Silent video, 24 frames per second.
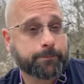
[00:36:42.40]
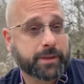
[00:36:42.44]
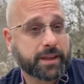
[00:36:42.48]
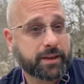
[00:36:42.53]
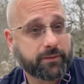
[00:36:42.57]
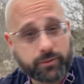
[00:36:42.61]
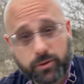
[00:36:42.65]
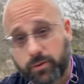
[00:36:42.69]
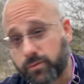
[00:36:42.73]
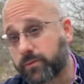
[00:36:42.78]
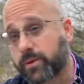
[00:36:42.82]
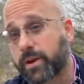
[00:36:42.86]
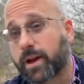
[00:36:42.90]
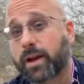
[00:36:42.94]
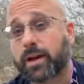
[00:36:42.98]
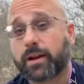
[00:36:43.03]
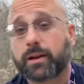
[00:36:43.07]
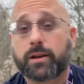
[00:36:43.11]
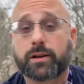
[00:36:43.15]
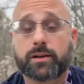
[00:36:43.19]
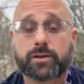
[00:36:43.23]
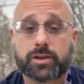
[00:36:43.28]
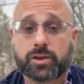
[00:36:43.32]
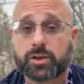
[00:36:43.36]
If you've got
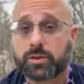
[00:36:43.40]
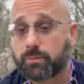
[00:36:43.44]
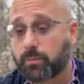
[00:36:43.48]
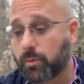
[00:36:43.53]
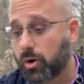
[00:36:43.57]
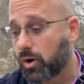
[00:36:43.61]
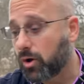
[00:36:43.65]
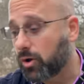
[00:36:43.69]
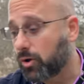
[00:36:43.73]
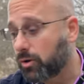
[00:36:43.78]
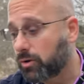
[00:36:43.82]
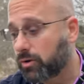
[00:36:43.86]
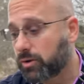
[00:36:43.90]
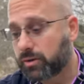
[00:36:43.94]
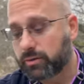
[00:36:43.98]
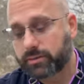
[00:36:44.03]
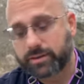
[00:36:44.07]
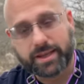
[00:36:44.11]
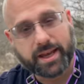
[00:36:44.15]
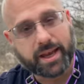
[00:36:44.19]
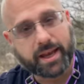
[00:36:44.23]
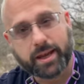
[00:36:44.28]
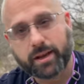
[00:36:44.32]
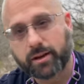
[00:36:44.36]
a small
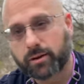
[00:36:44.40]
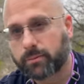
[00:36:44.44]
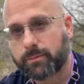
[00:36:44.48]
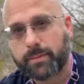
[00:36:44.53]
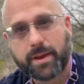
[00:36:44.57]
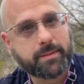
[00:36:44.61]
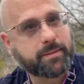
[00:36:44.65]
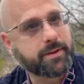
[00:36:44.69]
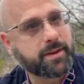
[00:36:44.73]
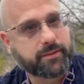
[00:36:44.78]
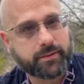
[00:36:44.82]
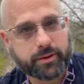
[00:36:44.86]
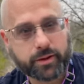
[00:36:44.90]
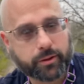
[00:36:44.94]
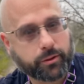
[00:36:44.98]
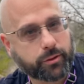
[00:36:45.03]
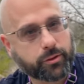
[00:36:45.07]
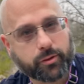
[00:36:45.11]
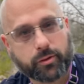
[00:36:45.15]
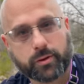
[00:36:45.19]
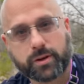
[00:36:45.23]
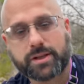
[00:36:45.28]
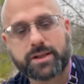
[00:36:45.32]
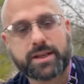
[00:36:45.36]
10 or maybe even a
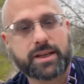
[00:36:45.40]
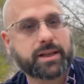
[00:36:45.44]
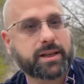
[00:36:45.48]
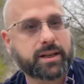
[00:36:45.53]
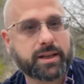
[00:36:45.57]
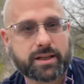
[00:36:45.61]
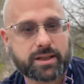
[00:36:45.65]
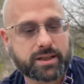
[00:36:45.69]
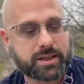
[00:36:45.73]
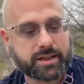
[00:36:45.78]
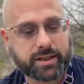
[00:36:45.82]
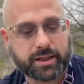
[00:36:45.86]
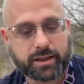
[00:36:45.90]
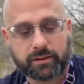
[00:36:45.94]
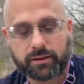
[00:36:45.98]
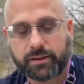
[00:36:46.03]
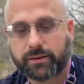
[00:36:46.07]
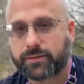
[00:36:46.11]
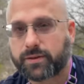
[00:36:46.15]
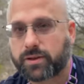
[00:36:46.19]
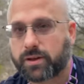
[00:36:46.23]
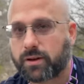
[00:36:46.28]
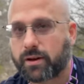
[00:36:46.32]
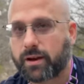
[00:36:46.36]
13 inch
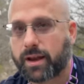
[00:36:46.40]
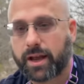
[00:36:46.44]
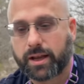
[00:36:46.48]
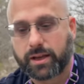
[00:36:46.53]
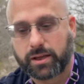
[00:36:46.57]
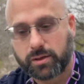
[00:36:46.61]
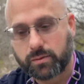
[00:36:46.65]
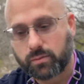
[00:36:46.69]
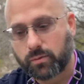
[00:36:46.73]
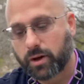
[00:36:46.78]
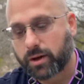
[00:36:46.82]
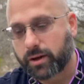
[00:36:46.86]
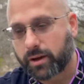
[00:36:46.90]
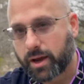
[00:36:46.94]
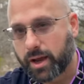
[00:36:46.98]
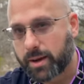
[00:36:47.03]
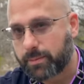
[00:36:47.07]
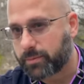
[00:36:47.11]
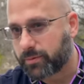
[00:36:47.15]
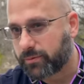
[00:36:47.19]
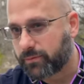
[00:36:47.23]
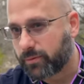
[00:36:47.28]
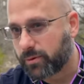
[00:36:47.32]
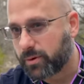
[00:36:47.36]
Cinelifter and you want high
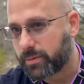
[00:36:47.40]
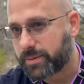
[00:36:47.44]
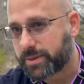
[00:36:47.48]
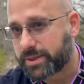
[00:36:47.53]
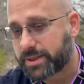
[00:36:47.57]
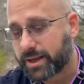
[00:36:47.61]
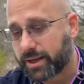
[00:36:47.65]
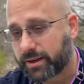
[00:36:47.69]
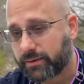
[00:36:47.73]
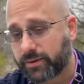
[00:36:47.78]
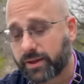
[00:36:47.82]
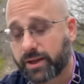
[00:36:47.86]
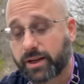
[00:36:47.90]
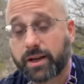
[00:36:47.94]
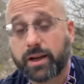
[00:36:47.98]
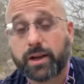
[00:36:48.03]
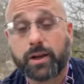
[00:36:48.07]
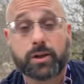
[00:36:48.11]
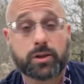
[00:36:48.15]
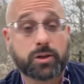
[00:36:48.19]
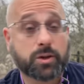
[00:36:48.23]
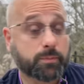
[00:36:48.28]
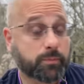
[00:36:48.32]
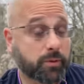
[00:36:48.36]
performance out of it,
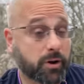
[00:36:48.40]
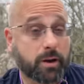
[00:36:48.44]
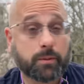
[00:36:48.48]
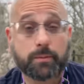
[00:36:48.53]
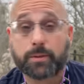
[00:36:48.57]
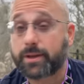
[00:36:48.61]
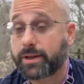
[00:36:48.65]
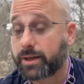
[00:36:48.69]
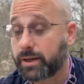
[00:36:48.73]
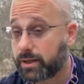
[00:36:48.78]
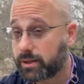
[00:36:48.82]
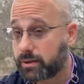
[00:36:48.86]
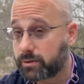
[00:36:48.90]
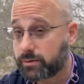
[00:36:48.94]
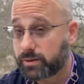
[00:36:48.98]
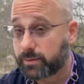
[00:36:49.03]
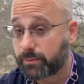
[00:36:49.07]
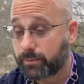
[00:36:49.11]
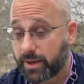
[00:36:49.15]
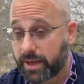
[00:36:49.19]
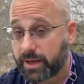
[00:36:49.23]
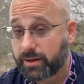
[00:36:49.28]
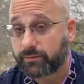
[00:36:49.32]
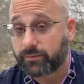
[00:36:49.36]
you're probably going to use a
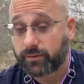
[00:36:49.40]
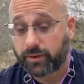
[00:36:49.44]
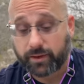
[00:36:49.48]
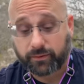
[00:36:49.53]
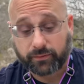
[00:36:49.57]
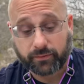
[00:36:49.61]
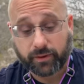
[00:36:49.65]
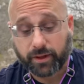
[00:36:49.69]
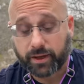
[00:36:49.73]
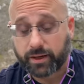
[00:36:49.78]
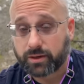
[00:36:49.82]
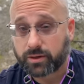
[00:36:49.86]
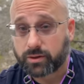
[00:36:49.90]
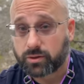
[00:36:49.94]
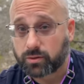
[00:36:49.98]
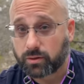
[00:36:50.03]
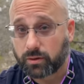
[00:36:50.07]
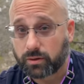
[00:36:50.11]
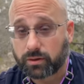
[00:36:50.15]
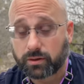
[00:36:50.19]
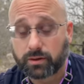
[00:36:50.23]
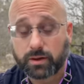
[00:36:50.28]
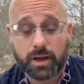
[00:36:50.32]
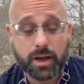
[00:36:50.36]
Betaflight flight
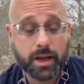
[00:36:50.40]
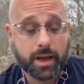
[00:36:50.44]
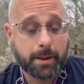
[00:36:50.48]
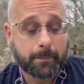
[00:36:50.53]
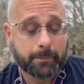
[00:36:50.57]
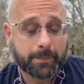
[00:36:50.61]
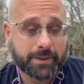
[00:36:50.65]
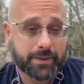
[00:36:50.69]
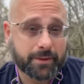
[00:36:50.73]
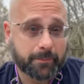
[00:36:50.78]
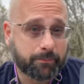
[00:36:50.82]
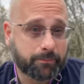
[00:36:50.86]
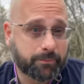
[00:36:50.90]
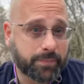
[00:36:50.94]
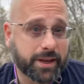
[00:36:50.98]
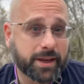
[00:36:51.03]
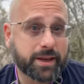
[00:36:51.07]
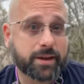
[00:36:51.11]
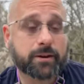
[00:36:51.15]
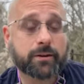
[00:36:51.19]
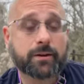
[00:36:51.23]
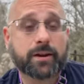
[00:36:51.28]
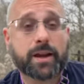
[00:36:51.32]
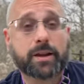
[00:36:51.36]
controller. But the
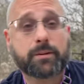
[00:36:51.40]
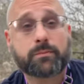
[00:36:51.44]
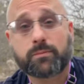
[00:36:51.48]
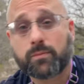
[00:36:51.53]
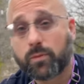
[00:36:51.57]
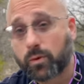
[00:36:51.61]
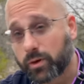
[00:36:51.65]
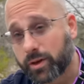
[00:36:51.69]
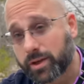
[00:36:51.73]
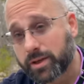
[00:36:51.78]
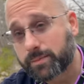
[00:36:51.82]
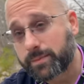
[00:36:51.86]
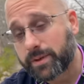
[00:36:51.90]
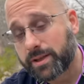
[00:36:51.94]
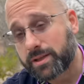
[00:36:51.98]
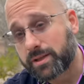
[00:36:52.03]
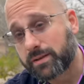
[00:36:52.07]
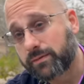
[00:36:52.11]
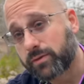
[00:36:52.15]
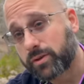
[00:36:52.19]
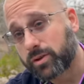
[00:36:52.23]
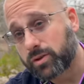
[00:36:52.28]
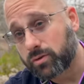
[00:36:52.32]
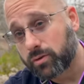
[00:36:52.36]
bigger and more
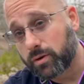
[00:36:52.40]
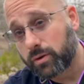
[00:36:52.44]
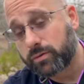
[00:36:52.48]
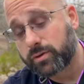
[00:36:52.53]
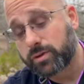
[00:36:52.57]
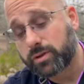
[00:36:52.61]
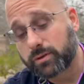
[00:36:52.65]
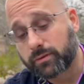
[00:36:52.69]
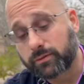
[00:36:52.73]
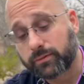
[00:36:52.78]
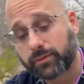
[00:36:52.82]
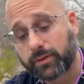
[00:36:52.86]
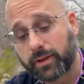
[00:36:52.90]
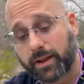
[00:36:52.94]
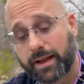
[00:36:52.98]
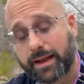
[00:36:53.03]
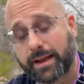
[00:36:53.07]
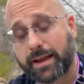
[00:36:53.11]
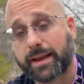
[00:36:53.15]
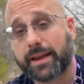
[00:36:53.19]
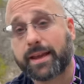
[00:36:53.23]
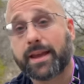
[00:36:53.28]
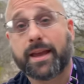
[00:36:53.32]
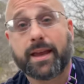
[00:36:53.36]
expensive the drones you're
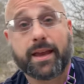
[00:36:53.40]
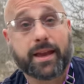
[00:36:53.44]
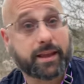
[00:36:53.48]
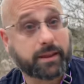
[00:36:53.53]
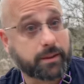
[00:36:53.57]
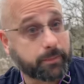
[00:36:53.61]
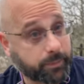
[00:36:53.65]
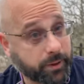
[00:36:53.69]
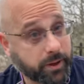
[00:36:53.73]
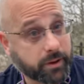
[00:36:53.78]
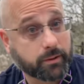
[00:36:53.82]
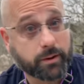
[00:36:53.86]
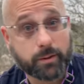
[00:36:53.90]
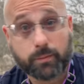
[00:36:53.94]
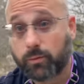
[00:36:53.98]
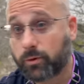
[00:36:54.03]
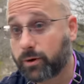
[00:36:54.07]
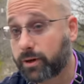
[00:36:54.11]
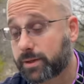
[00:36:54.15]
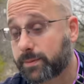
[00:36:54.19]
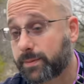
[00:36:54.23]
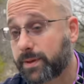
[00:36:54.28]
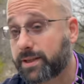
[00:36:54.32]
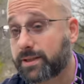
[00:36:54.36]
flying, and the bigger and
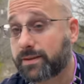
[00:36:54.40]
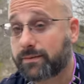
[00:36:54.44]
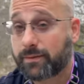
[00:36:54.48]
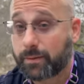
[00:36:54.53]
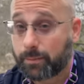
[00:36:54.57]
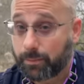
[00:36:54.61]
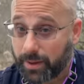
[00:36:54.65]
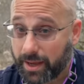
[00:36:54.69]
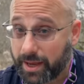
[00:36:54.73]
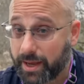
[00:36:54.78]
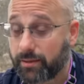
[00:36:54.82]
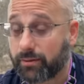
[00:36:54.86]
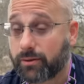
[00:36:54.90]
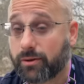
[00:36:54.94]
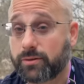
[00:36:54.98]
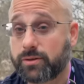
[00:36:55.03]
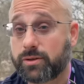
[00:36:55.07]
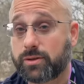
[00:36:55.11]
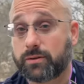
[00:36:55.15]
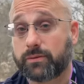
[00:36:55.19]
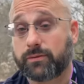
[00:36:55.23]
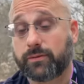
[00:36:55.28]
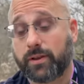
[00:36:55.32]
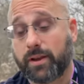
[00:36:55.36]
more expensive the
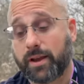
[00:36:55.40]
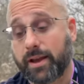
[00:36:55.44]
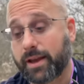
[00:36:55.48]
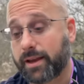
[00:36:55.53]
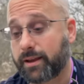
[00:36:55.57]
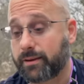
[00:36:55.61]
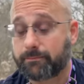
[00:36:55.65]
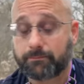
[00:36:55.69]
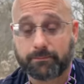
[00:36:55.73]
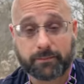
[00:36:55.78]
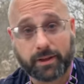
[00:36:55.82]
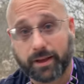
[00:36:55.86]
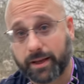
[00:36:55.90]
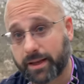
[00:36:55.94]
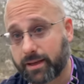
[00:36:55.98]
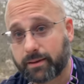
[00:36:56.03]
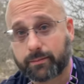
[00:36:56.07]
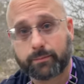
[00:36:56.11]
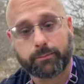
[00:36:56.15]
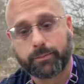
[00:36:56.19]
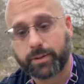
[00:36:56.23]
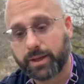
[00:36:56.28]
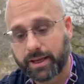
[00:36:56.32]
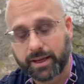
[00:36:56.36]
payloads you're flying, like
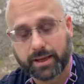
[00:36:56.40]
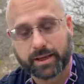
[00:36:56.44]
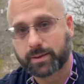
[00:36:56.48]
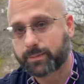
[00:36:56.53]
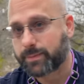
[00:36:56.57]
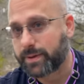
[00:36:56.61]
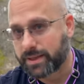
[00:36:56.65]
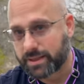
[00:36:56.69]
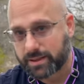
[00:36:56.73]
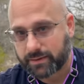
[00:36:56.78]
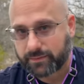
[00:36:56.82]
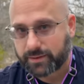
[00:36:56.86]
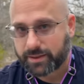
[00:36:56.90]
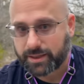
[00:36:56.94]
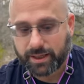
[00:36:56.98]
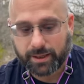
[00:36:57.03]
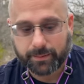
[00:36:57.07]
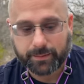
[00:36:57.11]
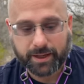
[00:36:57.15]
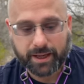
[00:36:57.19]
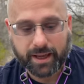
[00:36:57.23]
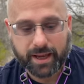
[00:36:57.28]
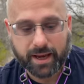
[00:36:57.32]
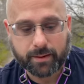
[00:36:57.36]
big expensive
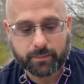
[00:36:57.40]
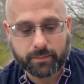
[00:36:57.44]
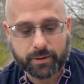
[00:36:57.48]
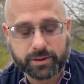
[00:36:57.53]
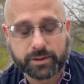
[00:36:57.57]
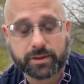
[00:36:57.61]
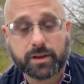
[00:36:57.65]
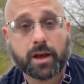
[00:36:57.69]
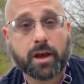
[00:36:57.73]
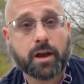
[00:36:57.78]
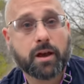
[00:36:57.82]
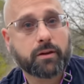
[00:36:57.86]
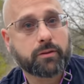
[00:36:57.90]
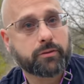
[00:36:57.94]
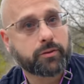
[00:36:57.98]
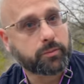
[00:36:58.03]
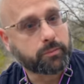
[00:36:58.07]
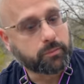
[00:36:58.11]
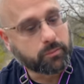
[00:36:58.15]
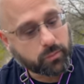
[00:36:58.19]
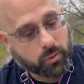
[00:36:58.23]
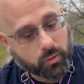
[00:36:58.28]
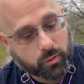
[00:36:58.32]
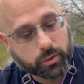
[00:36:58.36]
cinema cameras, the
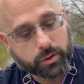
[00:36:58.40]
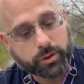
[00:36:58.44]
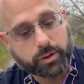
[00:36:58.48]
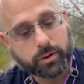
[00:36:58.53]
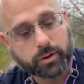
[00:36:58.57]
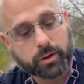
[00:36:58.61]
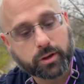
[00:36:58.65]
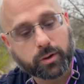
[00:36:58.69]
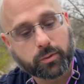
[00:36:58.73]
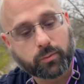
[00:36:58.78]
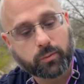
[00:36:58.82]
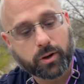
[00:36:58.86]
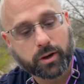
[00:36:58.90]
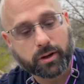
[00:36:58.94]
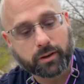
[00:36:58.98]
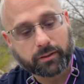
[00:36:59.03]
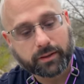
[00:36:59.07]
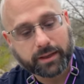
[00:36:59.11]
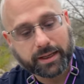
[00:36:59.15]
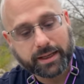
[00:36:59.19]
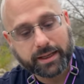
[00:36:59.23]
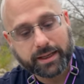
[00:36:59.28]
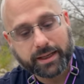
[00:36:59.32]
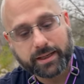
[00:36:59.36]
more you're going to want to
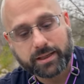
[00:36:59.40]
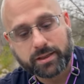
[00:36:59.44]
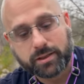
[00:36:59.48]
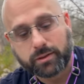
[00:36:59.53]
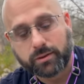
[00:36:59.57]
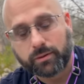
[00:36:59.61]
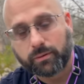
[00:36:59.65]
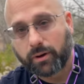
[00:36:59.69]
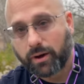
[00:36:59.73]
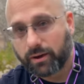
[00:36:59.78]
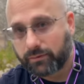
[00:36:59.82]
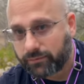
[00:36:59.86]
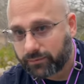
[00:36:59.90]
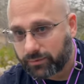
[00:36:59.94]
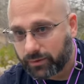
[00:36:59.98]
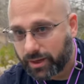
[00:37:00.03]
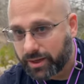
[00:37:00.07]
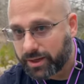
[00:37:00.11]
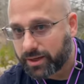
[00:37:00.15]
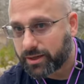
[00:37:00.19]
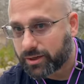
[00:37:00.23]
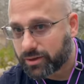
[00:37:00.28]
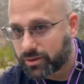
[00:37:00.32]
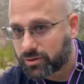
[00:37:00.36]
lean into a
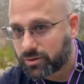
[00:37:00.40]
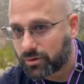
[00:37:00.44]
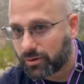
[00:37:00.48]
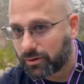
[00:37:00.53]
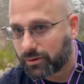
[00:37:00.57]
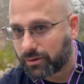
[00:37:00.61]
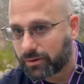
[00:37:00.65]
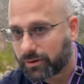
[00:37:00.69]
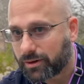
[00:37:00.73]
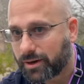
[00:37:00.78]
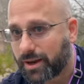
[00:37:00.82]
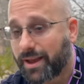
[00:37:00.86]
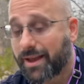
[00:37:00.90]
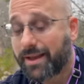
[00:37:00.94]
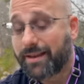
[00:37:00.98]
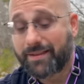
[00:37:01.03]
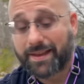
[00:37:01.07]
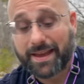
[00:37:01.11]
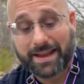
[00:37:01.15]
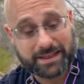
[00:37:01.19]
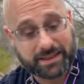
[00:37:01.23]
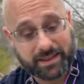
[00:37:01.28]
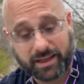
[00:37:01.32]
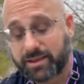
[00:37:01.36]
flight controller
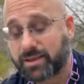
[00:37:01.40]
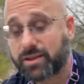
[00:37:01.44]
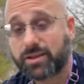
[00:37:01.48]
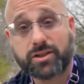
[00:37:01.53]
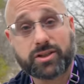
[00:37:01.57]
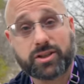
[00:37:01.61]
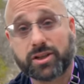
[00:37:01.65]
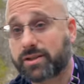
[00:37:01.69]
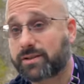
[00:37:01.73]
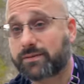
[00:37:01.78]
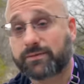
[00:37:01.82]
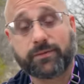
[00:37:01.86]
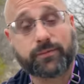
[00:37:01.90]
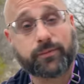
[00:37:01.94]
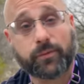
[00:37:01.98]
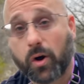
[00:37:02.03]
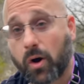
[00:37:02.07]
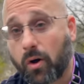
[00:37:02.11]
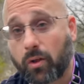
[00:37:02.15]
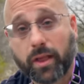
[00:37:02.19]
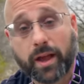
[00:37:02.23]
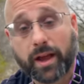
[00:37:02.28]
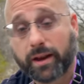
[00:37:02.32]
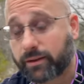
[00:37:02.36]
that doesn't just
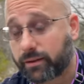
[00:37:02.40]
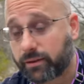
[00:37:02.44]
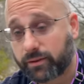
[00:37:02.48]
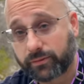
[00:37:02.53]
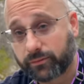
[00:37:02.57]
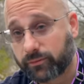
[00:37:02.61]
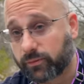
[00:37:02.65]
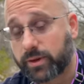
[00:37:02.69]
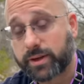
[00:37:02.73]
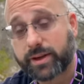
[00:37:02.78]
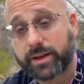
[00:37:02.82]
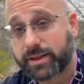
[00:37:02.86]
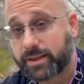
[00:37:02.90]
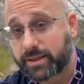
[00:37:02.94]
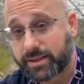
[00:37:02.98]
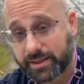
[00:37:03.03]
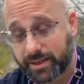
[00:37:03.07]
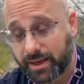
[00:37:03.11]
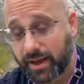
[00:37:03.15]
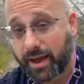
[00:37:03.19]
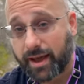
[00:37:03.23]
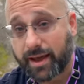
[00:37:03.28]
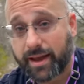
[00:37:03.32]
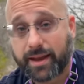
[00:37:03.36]
fall out of the freaking
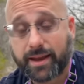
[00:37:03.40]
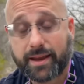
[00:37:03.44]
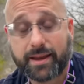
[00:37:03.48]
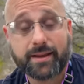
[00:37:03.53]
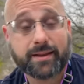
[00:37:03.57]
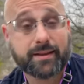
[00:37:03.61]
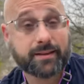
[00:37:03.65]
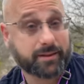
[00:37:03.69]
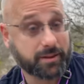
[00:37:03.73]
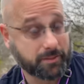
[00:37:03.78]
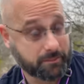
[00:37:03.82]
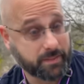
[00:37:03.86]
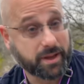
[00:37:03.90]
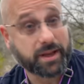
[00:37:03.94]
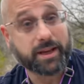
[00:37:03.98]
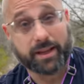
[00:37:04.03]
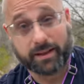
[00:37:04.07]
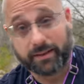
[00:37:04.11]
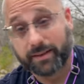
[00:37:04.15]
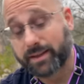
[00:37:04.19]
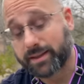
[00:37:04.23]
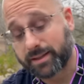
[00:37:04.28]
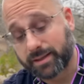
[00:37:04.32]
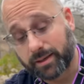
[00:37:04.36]
sky the
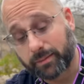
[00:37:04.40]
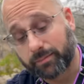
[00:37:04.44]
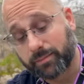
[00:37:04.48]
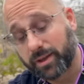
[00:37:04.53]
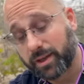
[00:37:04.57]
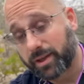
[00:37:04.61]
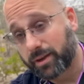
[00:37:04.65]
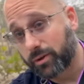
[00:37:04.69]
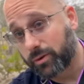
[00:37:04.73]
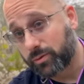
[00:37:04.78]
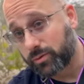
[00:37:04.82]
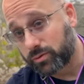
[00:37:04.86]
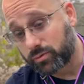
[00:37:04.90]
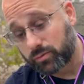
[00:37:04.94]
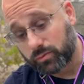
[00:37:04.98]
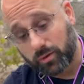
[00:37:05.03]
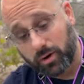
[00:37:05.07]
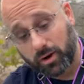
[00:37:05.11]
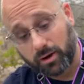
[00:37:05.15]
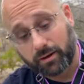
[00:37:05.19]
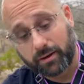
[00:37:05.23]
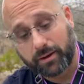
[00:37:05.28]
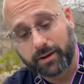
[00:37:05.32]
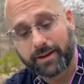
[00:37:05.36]
minute that something goes
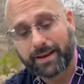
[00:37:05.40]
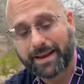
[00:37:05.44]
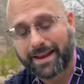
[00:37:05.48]
wrong.